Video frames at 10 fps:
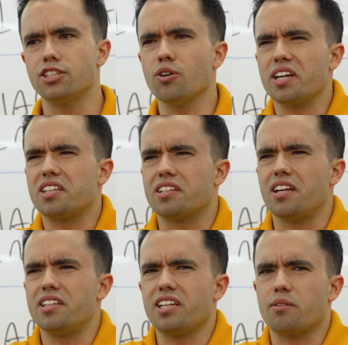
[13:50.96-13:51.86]
And so
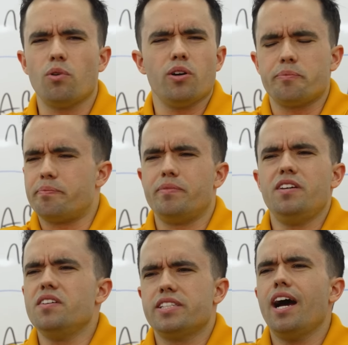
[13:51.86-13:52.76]
it's like, well, it
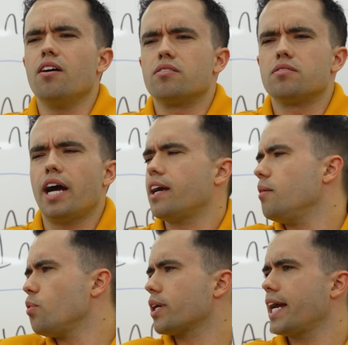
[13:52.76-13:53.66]
evens out. I
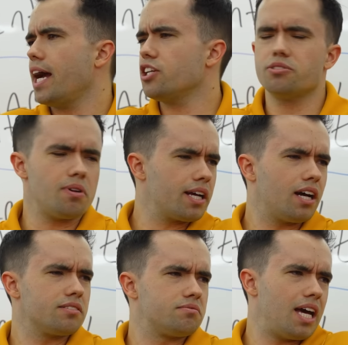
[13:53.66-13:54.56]
got more cash, I
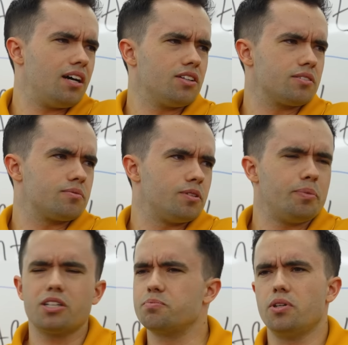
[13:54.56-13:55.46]
got debt on the, the
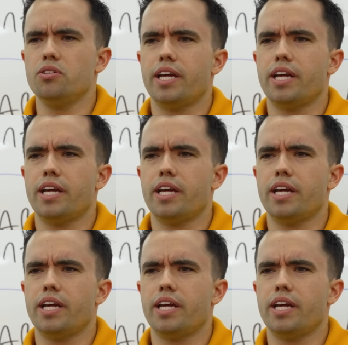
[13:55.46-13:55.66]
books, but who